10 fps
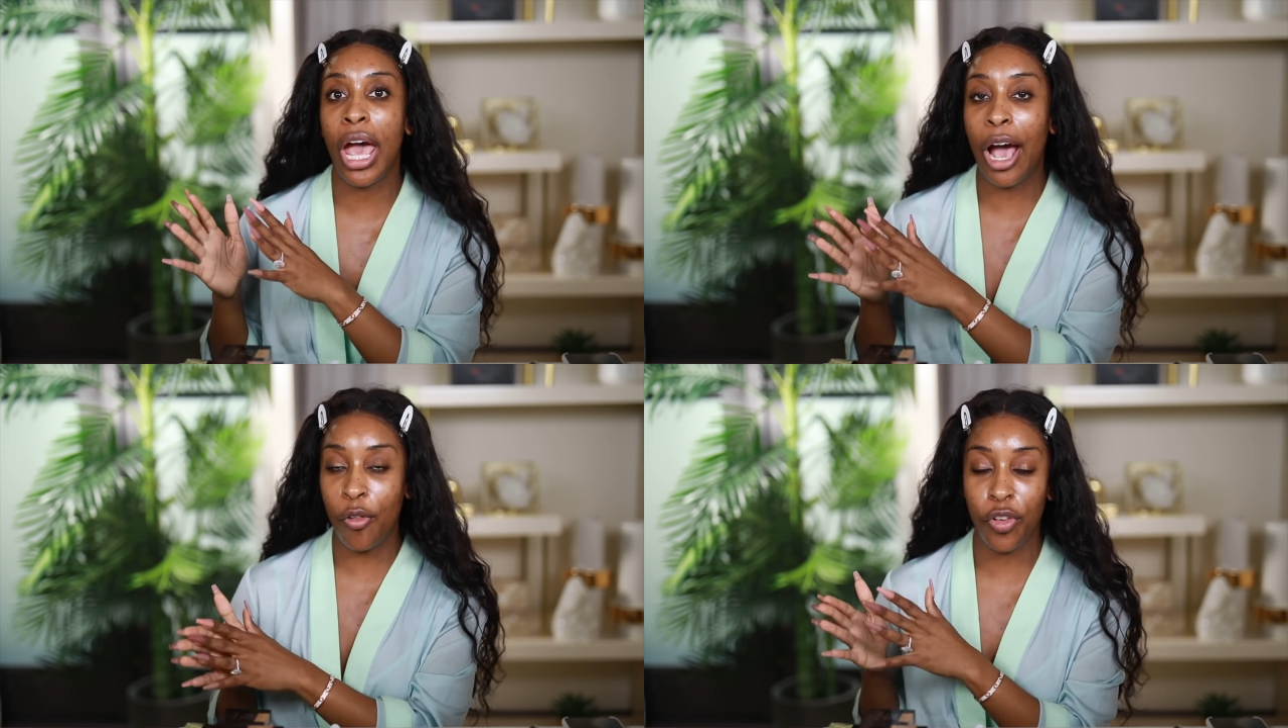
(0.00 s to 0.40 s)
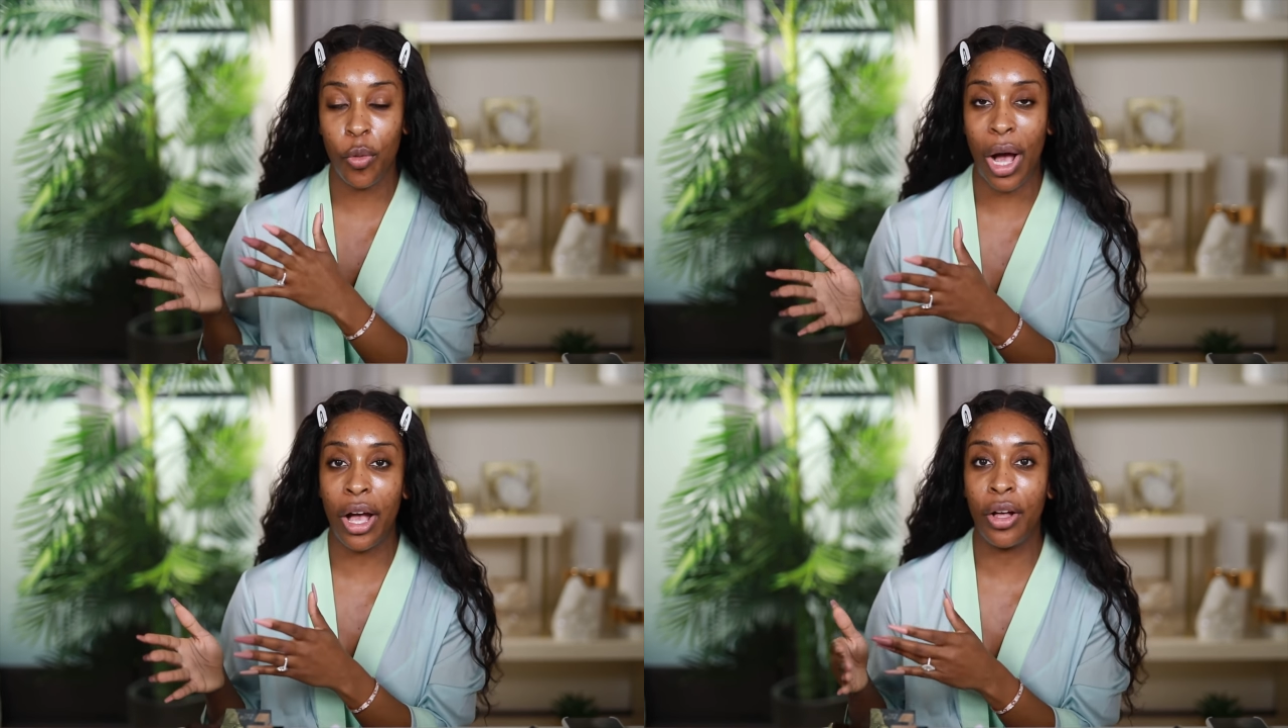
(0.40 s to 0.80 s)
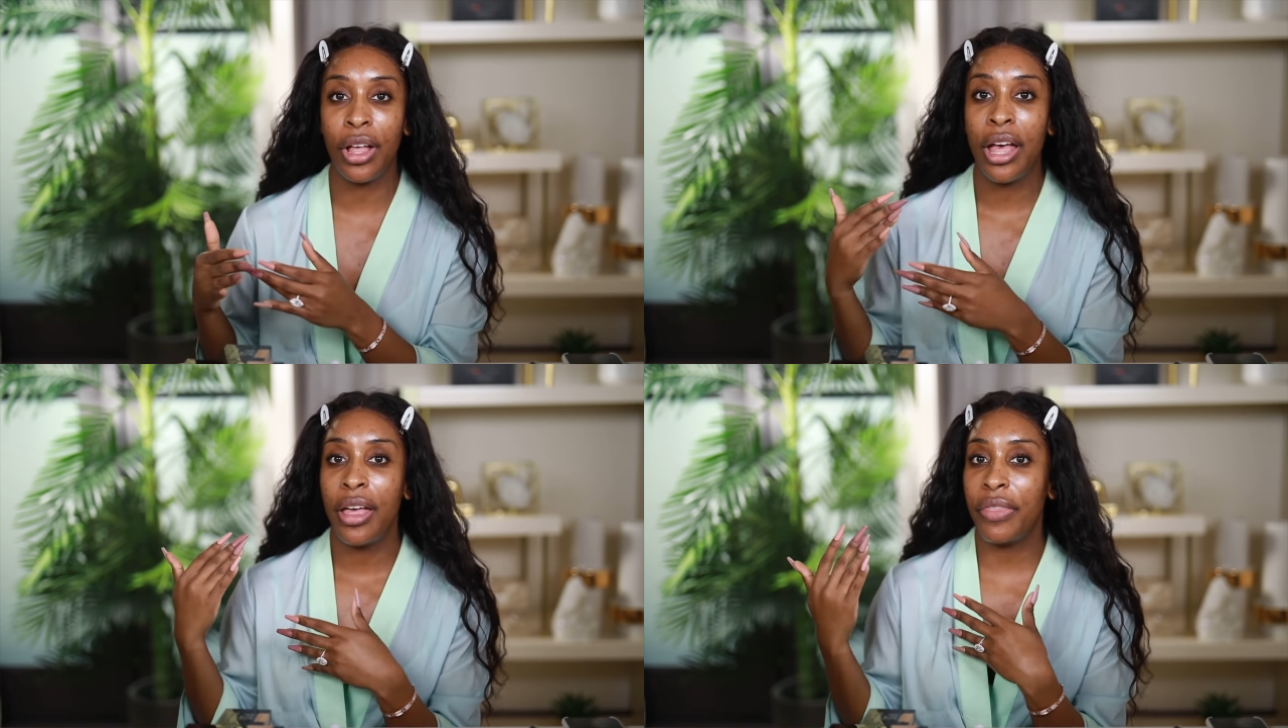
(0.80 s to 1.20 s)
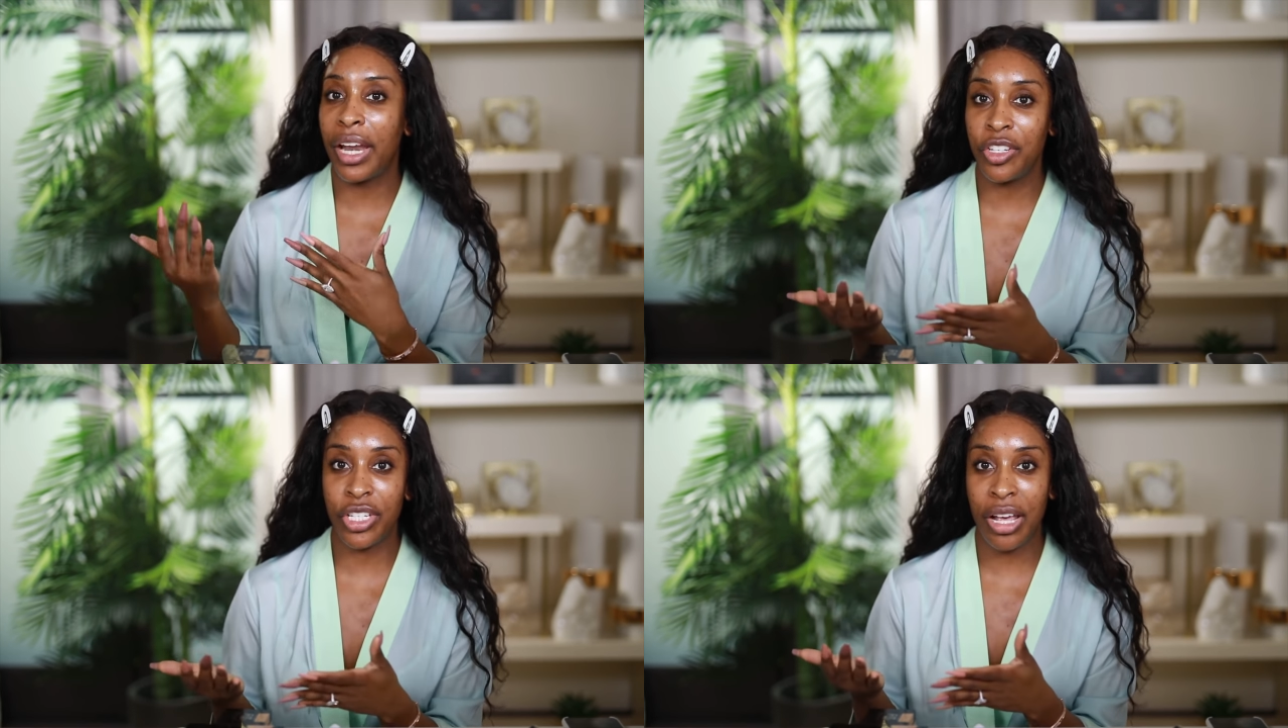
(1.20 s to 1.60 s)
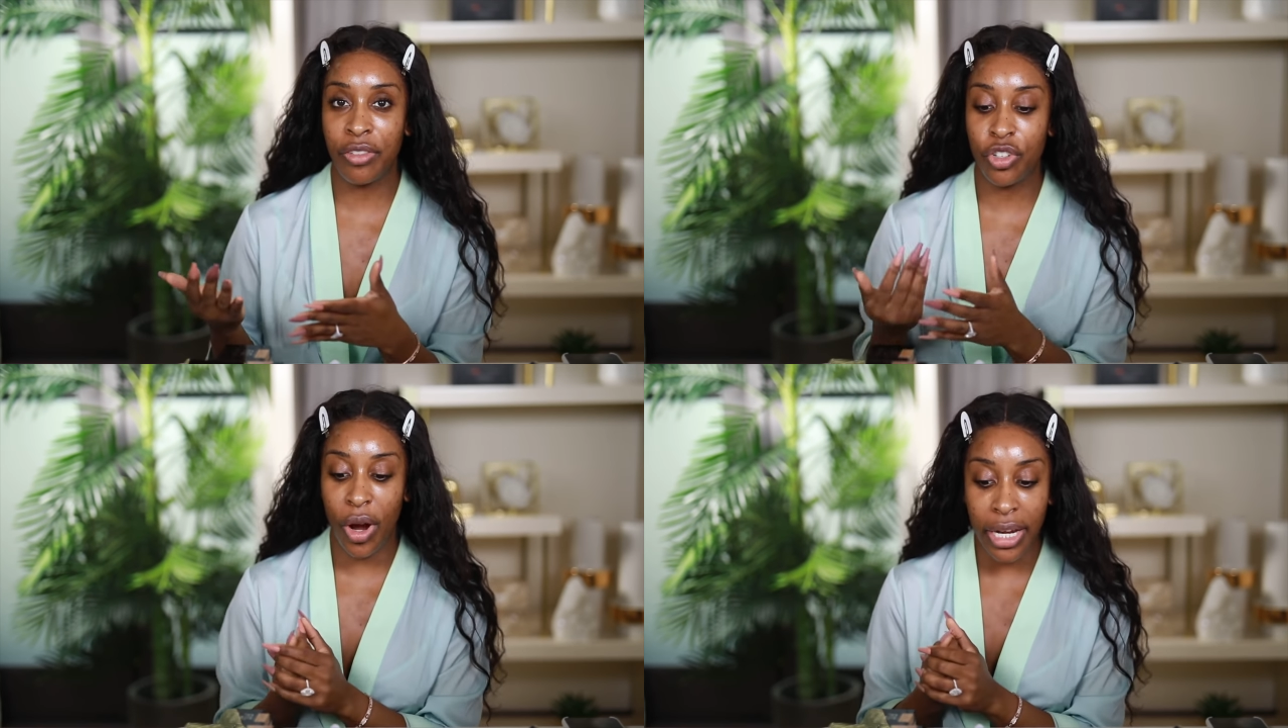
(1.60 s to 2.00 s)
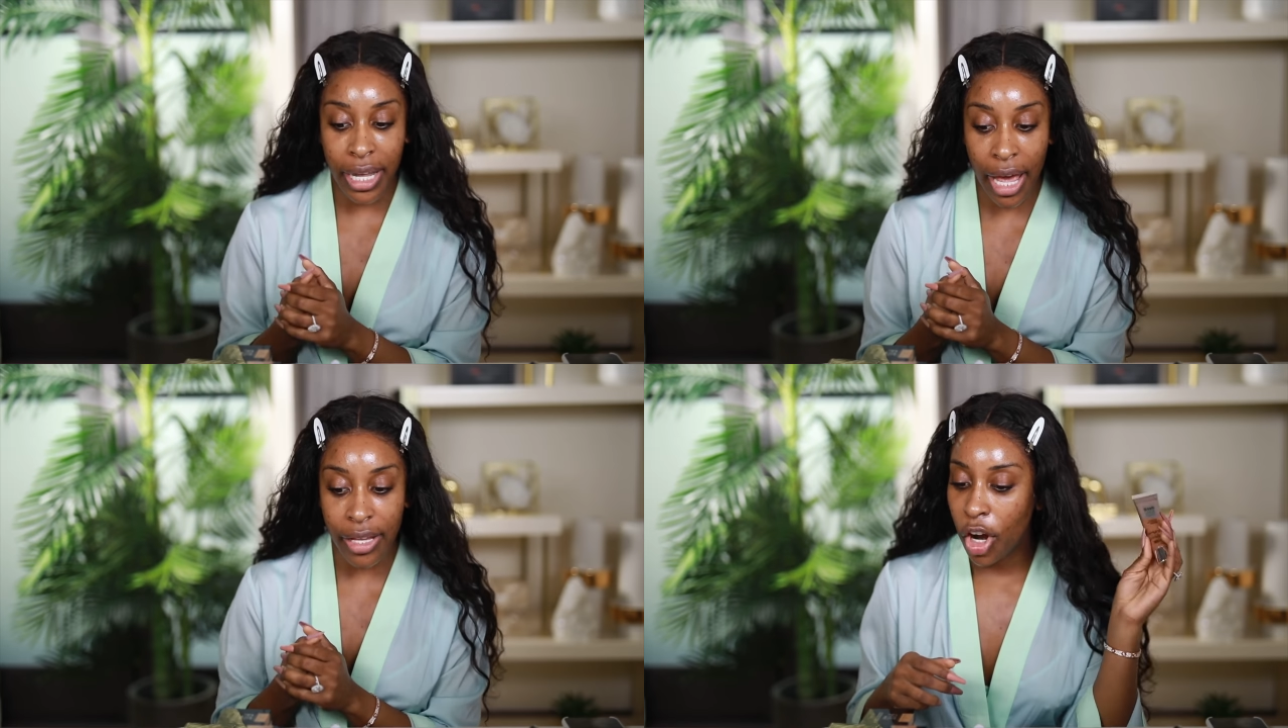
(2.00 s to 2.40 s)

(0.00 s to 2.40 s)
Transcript: out for a while that I just haven't tried yet.